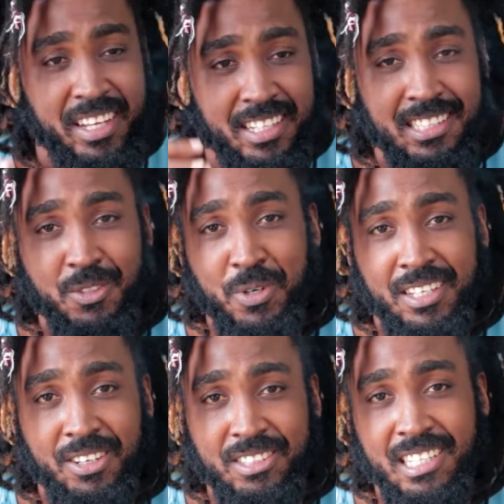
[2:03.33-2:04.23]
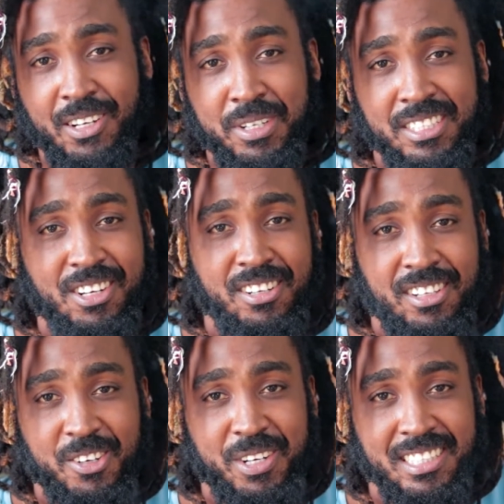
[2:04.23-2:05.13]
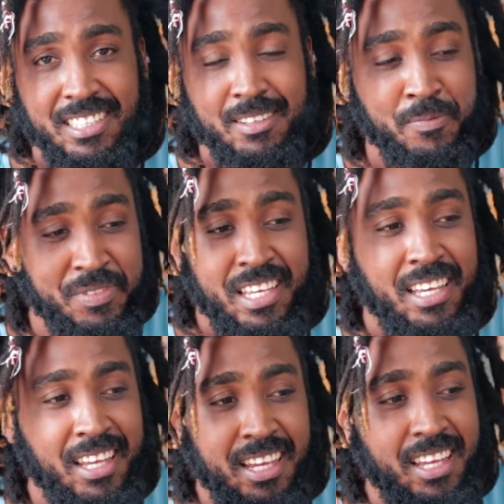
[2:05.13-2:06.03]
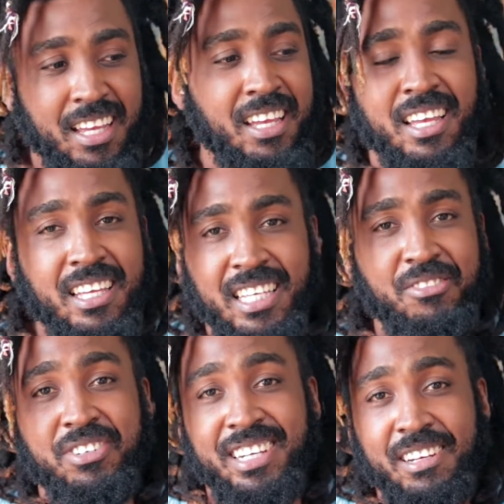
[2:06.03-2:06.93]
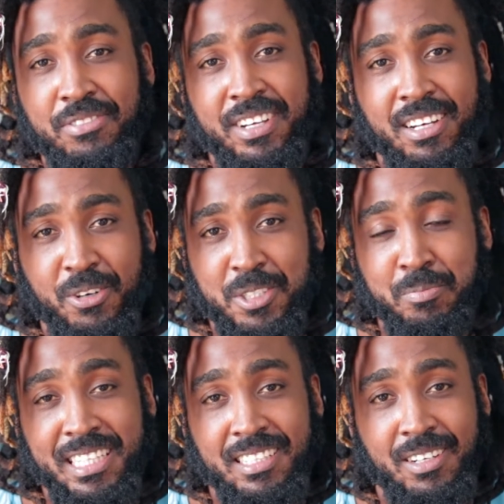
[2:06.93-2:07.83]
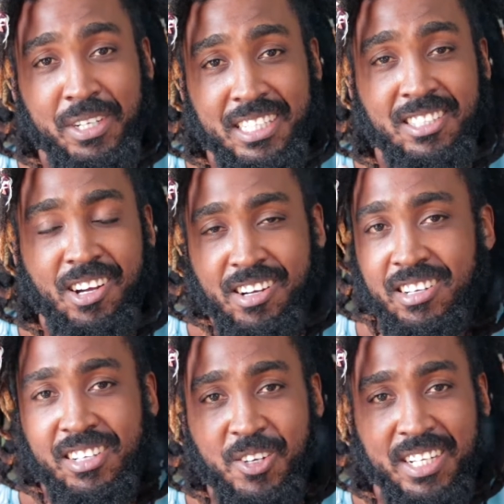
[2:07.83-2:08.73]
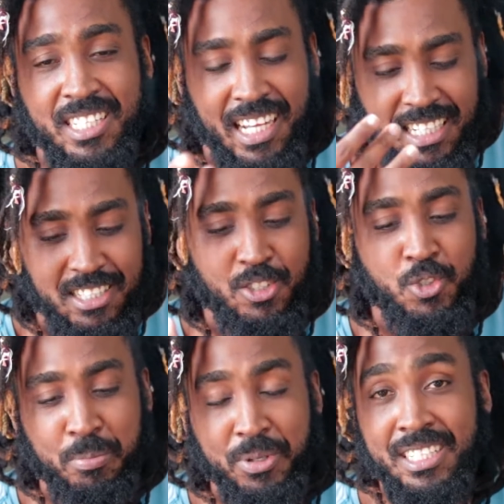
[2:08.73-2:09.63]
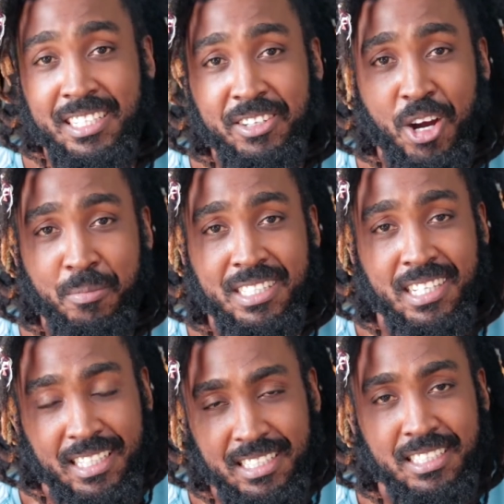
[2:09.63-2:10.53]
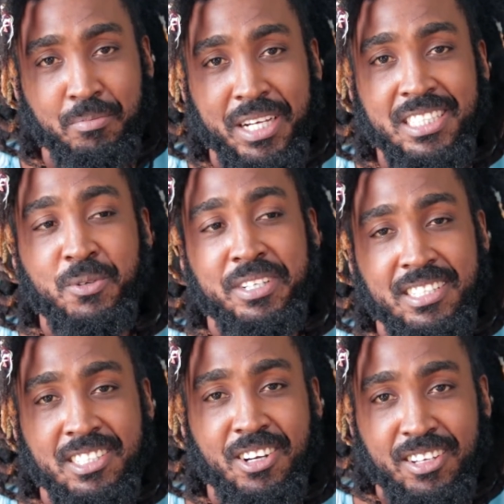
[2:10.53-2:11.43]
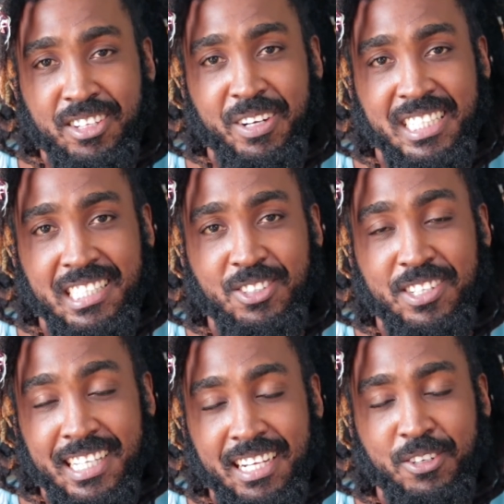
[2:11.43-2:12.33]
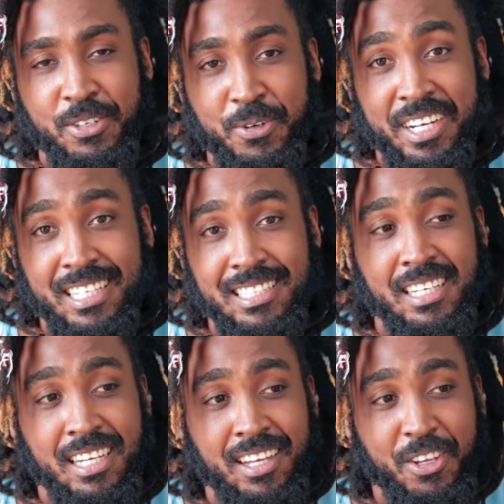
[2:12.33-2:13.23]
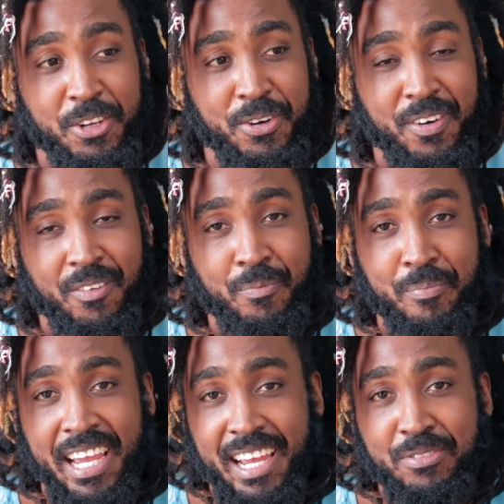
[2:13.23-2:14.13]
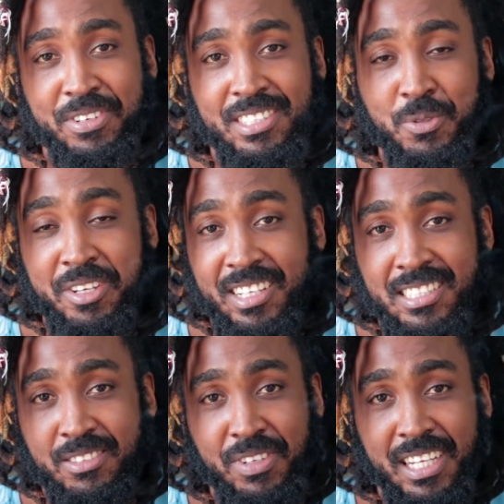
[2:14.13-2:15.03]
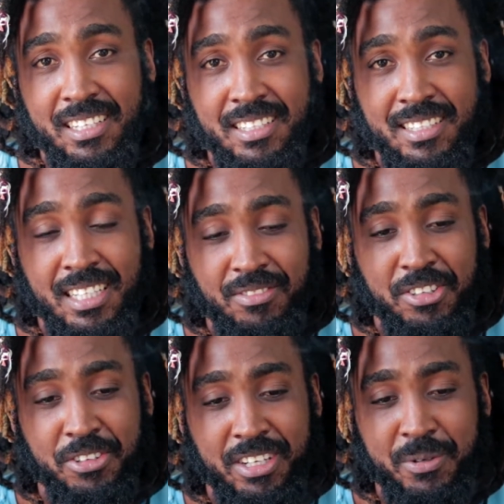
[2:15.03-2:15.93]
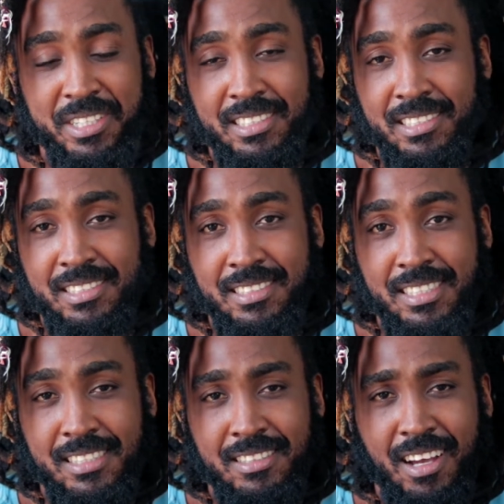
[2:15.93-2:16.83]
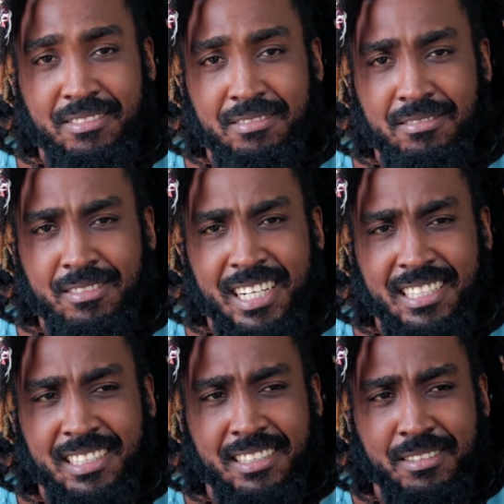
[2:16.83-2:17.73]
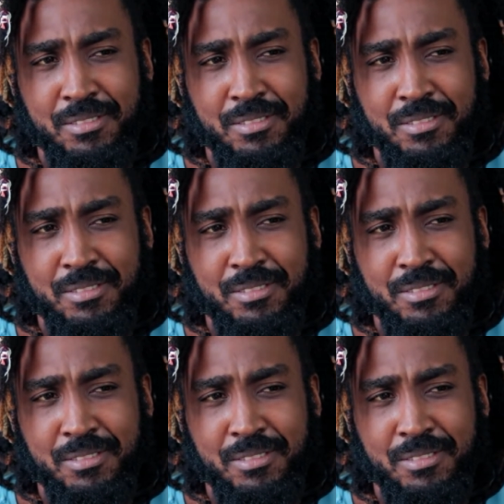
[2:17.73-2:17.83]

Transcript: This is what it looks like when it's color corrected. Even if it looks better when it's not color corrected, I need you to put in the comments that it is better when it is color corrected so that I could know that, you know, my efforts were not in vain, even though they were not really